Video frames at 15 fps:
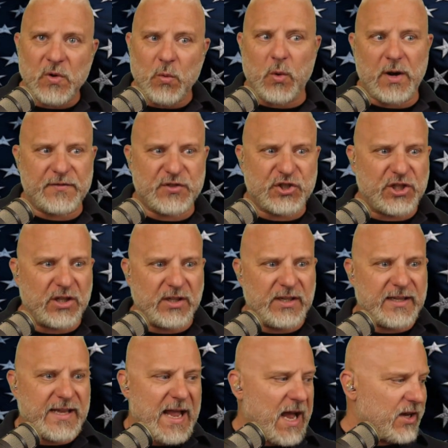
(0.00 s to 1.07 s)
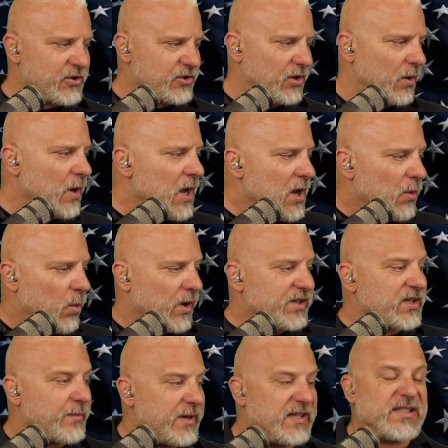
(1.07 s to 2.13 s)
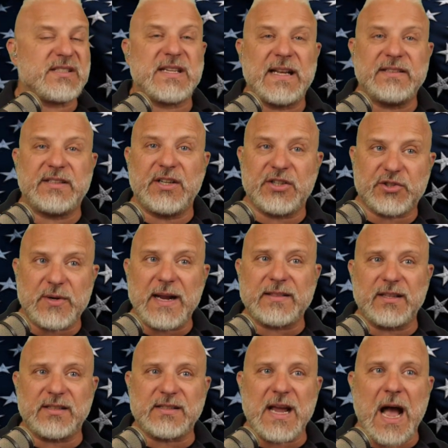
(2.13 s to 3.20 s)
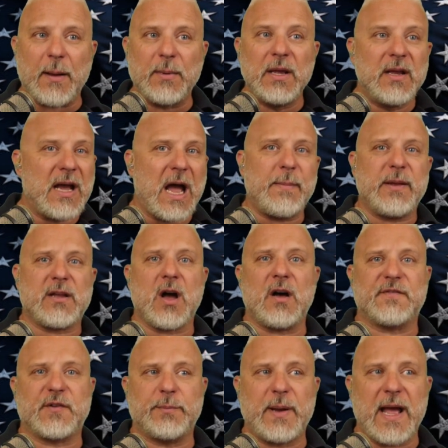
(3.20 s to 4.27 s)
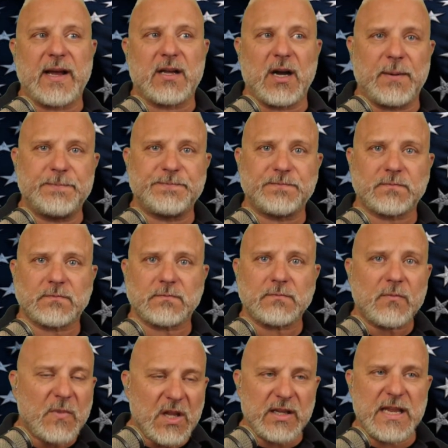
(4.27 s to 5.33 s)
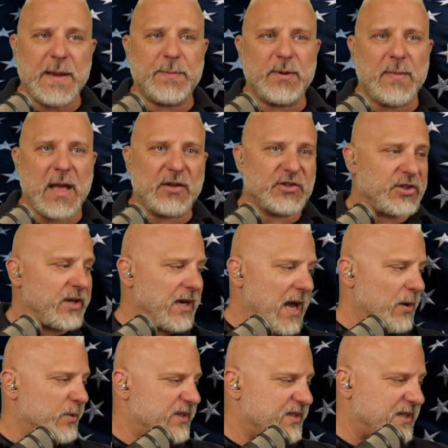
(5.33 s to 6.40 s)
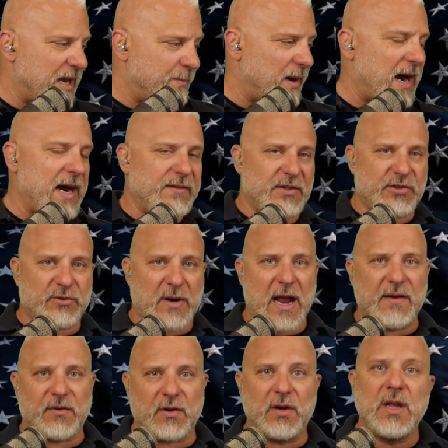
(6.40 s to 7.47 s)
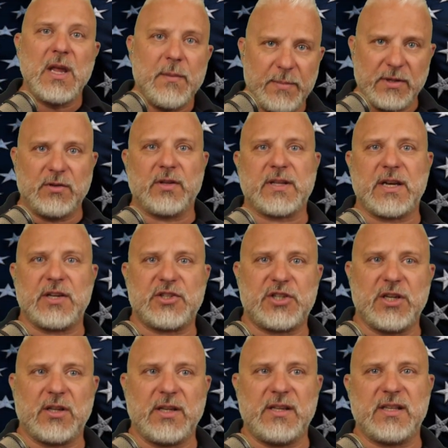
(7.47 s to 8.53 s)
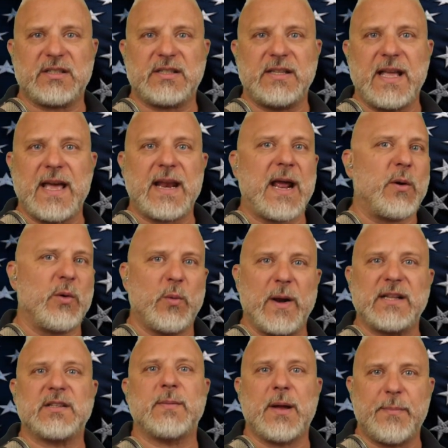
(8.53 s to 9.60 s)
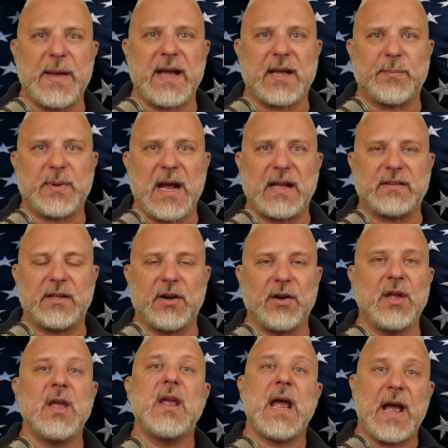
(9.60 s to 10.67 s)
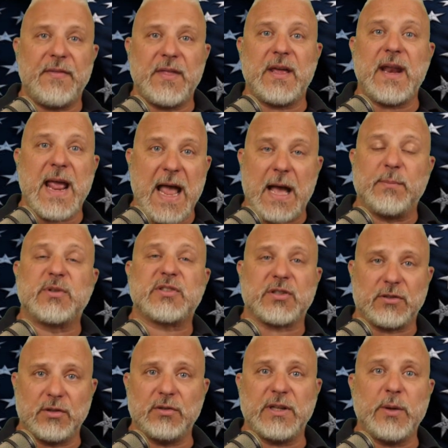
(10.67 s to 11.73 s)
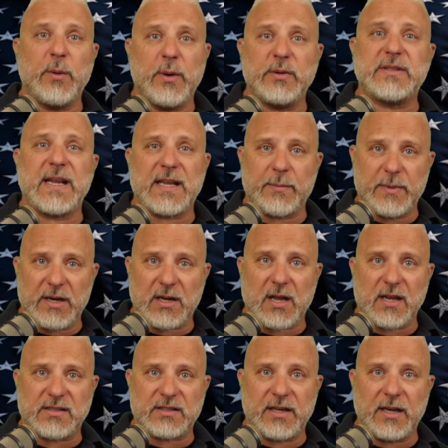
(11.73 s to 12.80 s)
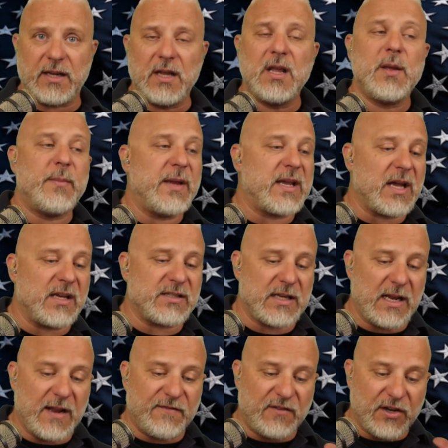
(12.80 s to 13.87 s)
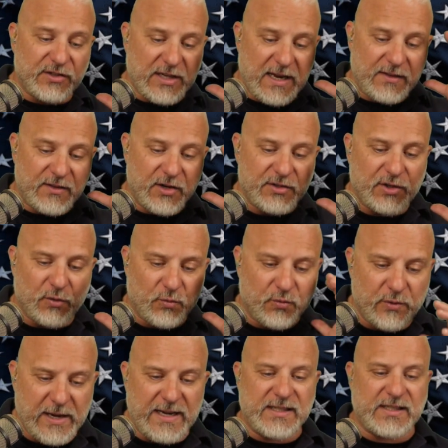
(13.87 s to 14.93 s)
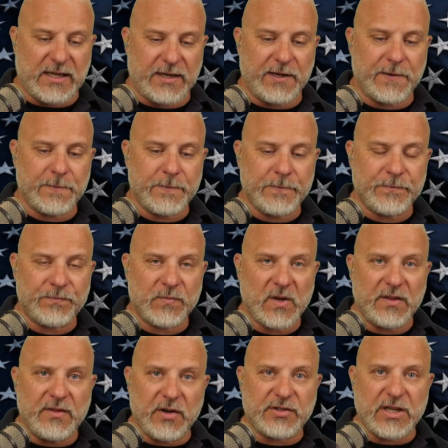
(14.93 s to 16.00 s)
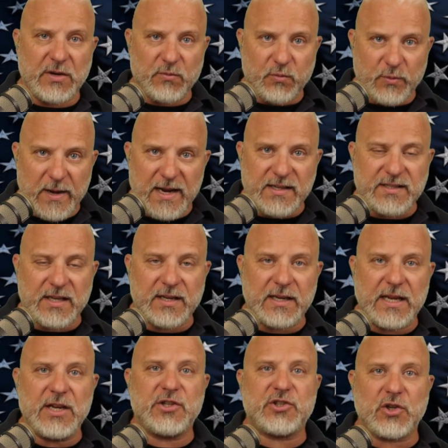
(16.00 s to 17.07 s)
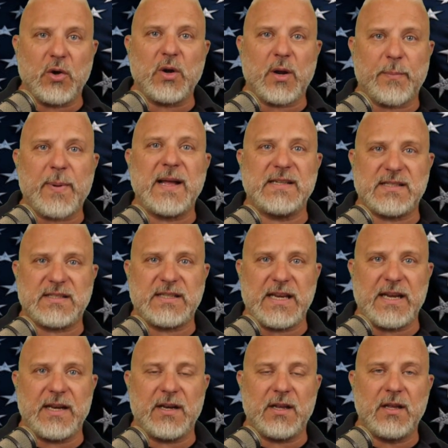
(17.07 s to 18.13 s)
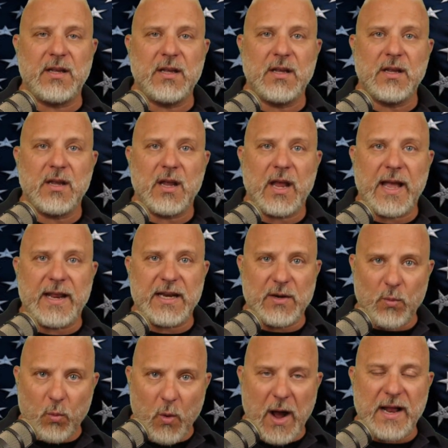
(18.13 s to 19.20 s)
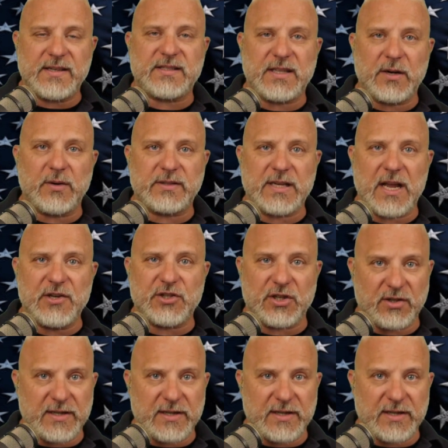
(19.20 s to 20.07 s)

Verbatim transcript: What if Chille De Castro was somebody sent to distract this cop? I'd be calling for backup. Keep your mouth shut. I would stay behind the driver, be looking at Chille, this and that. I would wait till my backup got there, and then absolutely we would take him into custody. Because if there's a reason he showed up on scene, and he wants their attention.